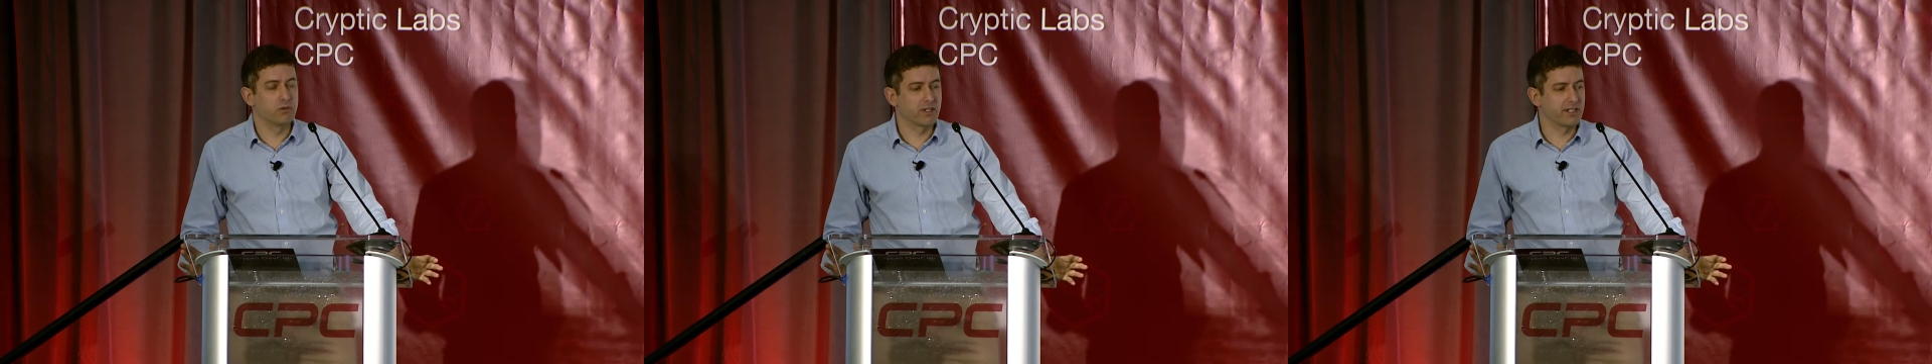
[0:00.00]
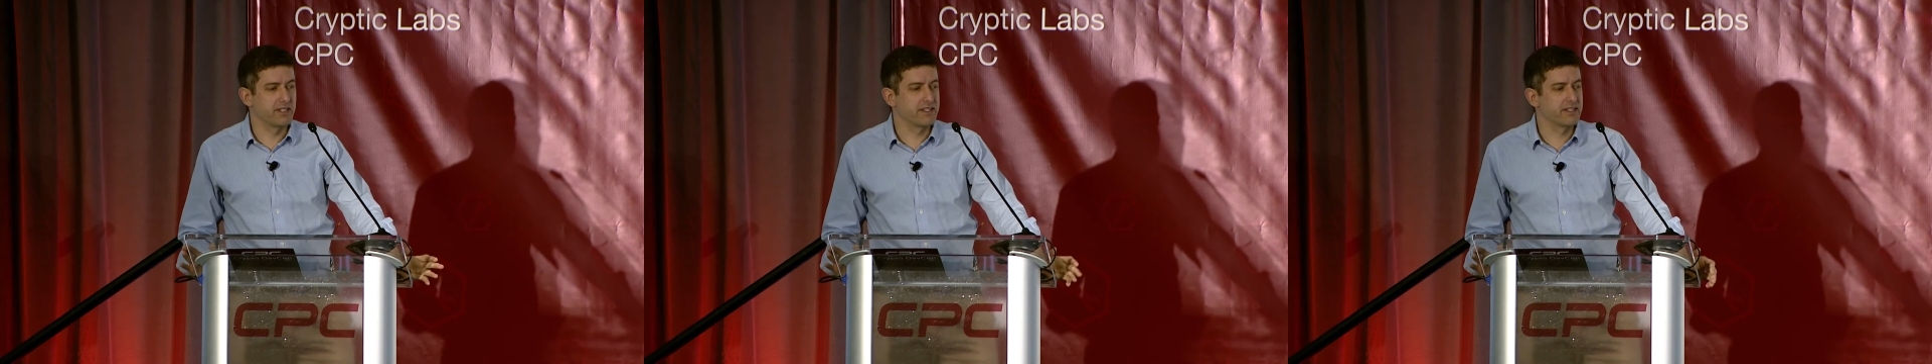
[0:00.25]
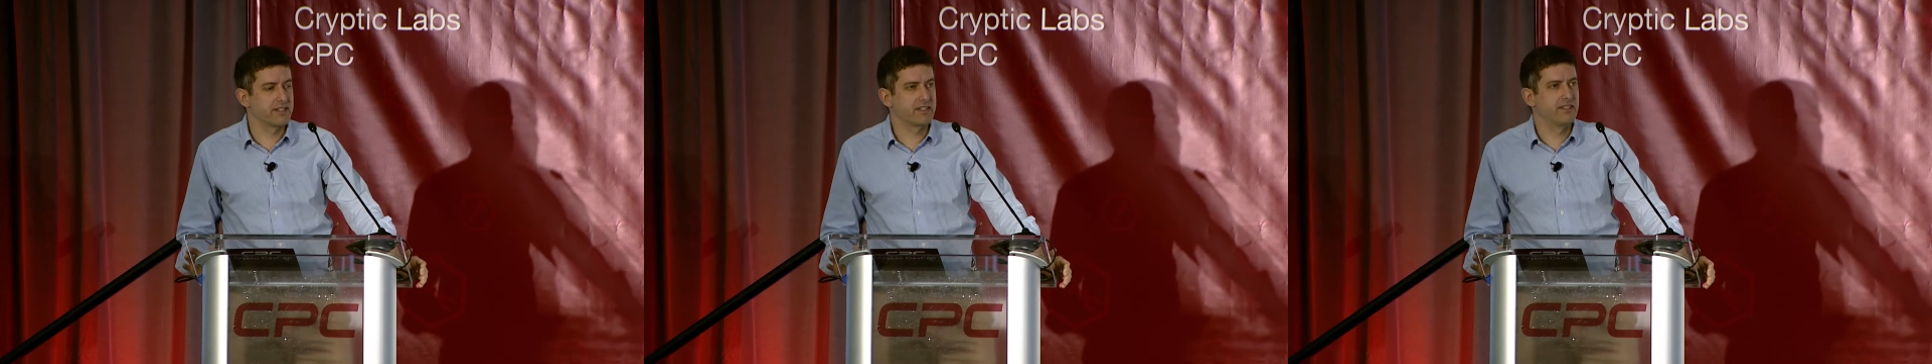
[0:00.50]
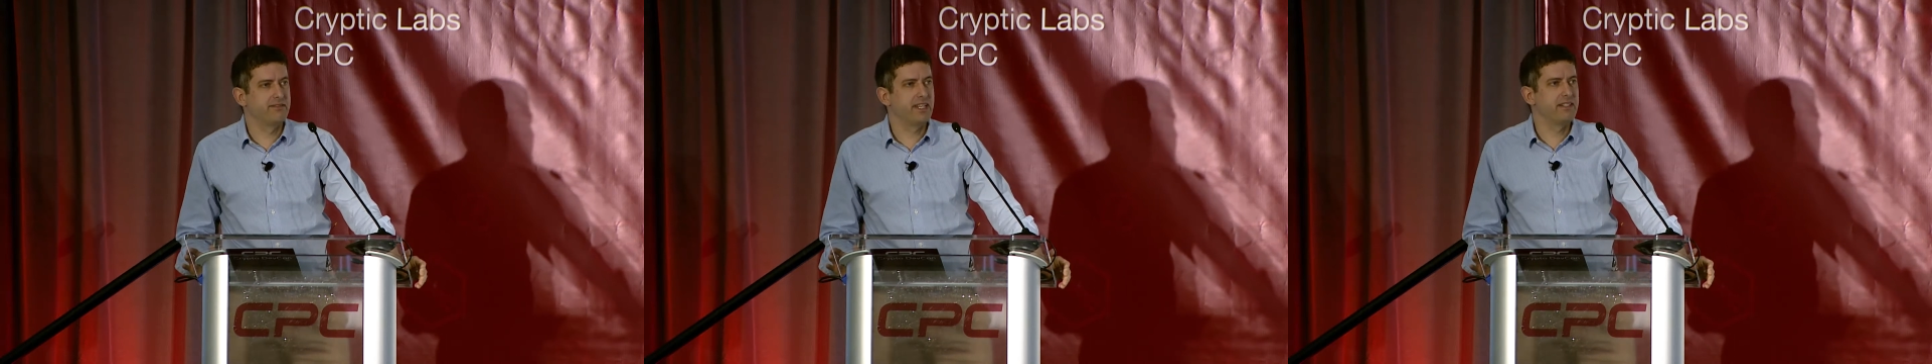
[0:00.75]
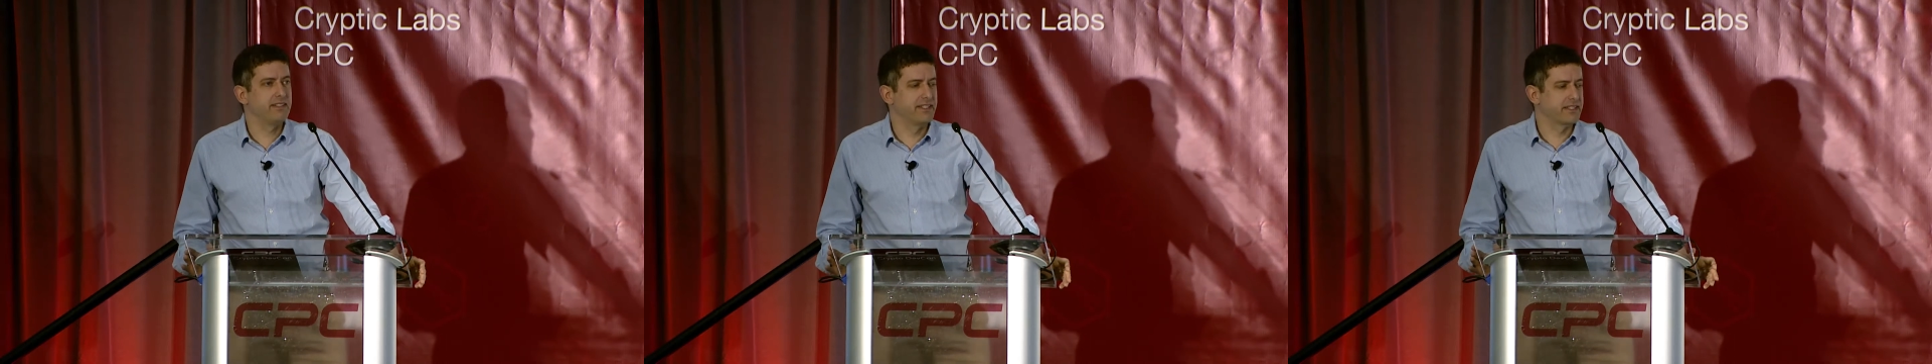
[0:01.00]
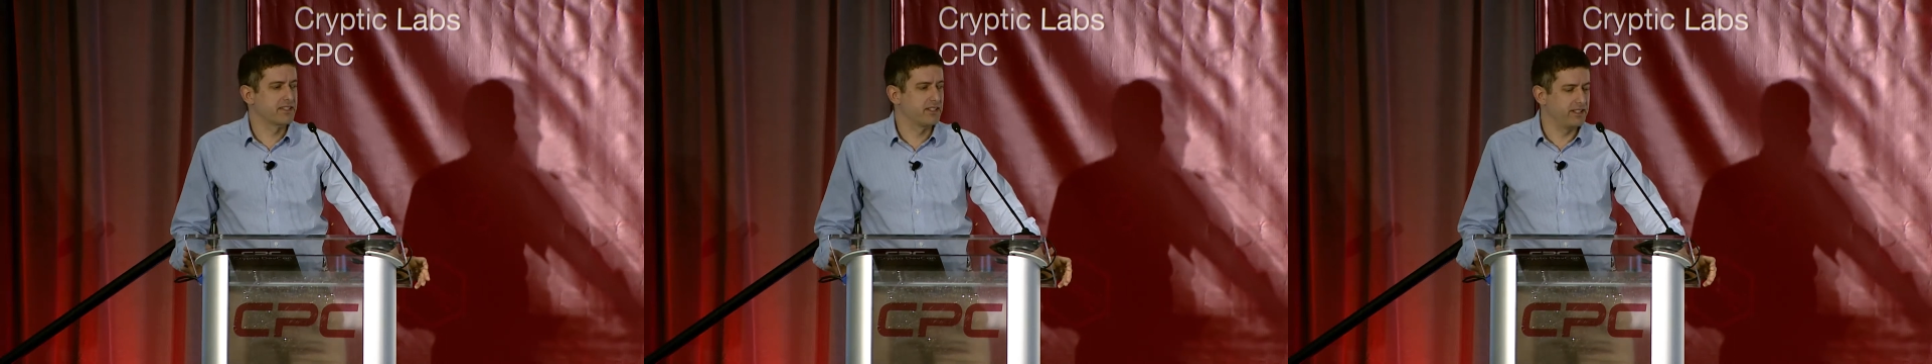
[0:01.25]
organizing this event.
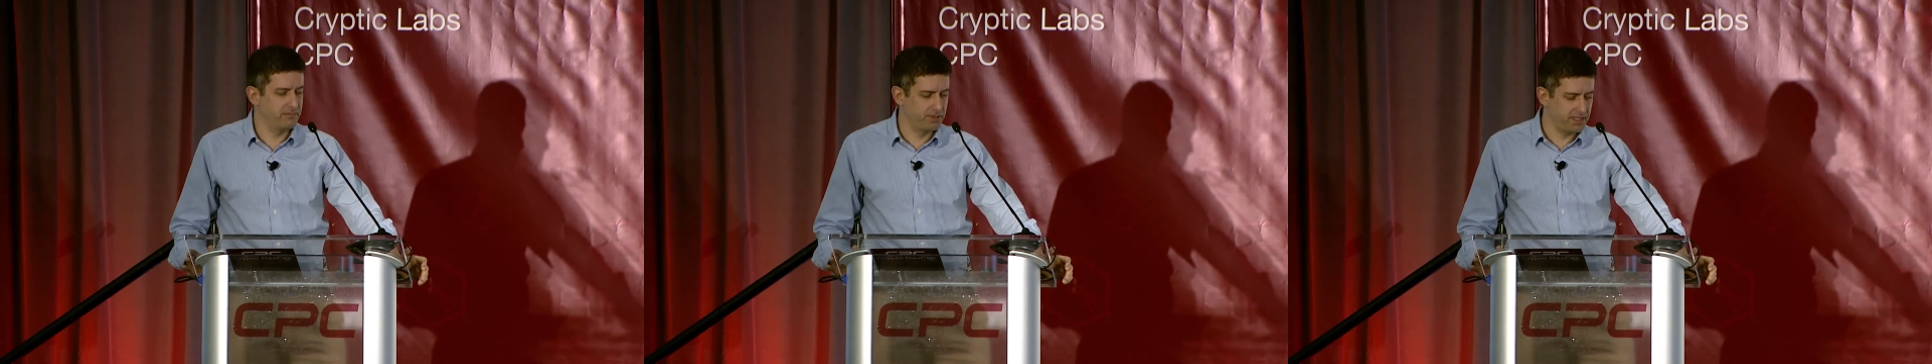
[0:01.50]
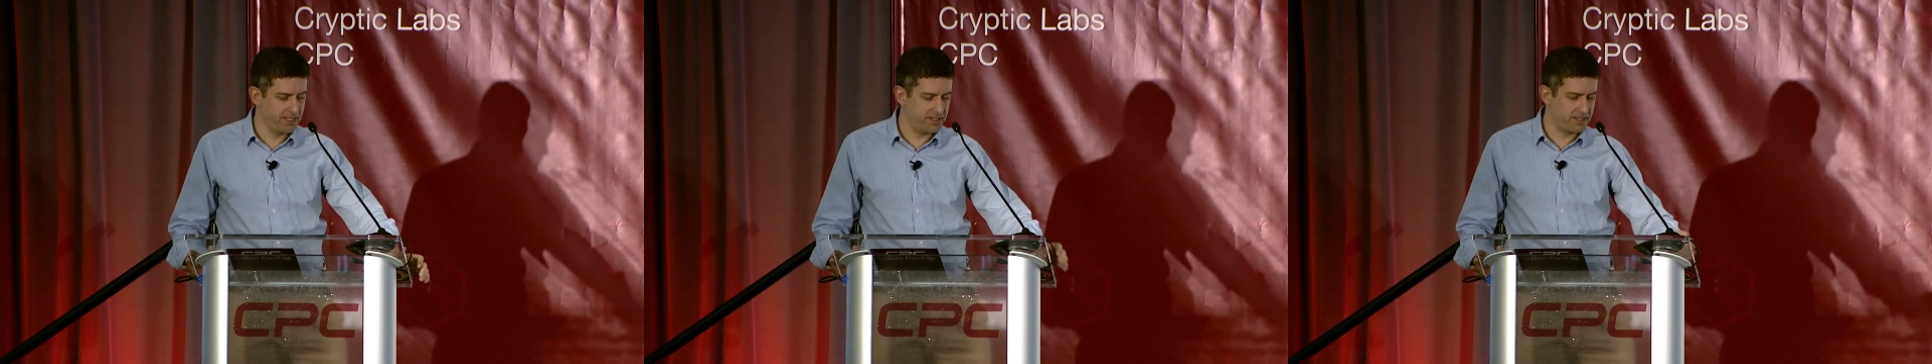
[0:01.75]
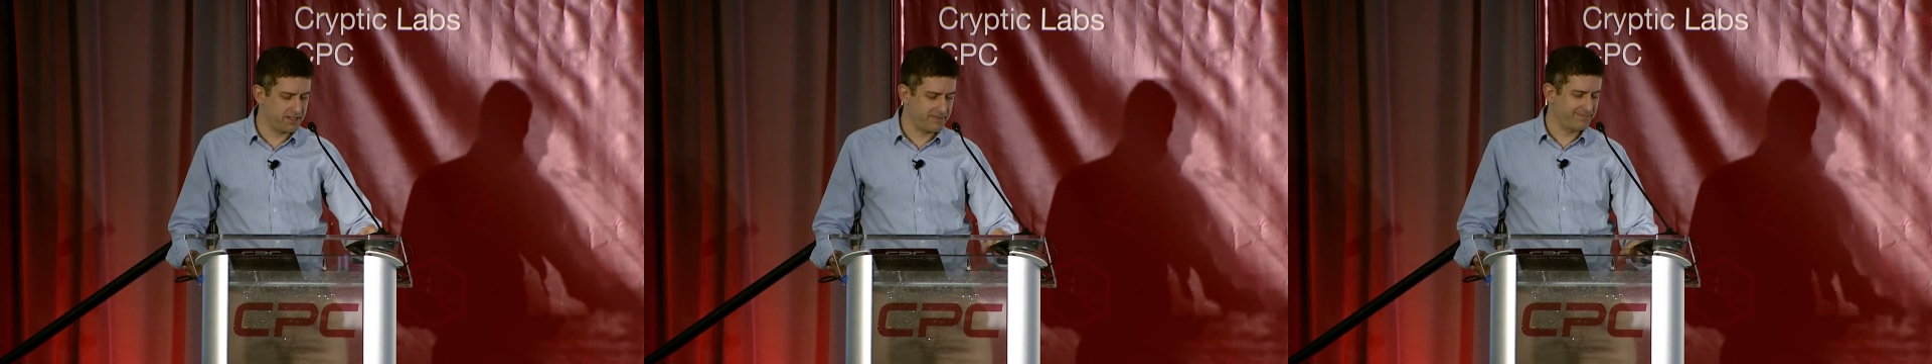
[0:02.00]
Next slide, please.